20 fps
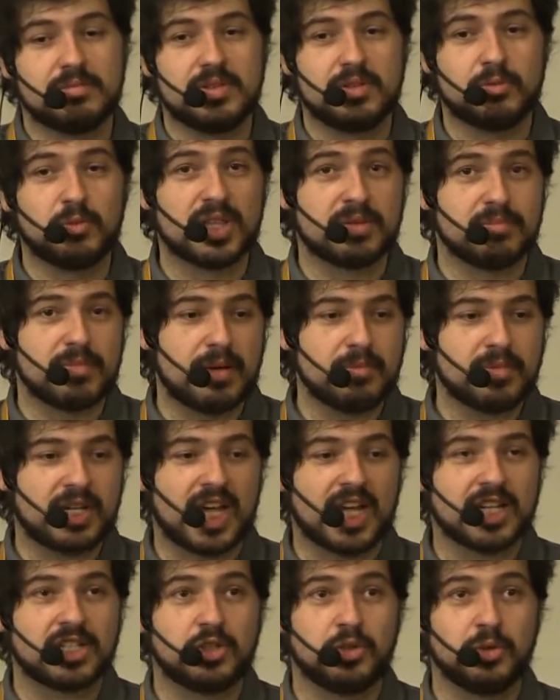With
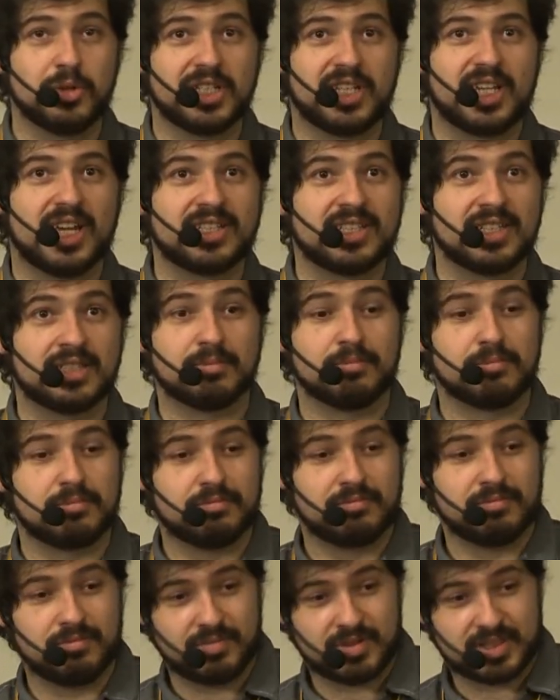Memcache, you'll get it
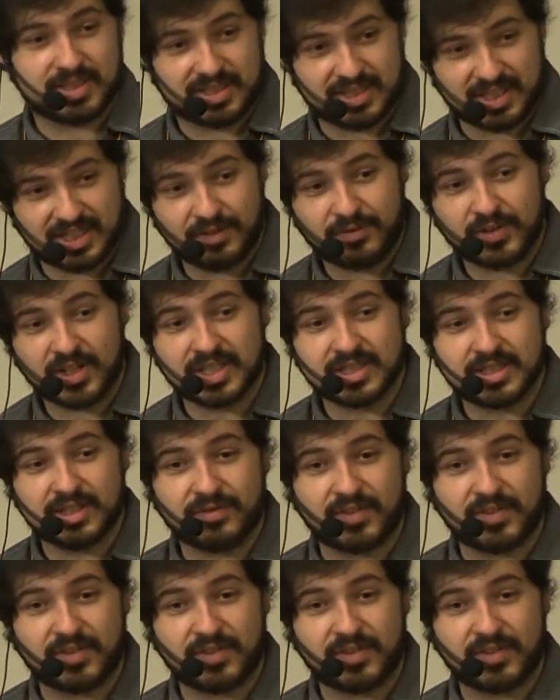significantly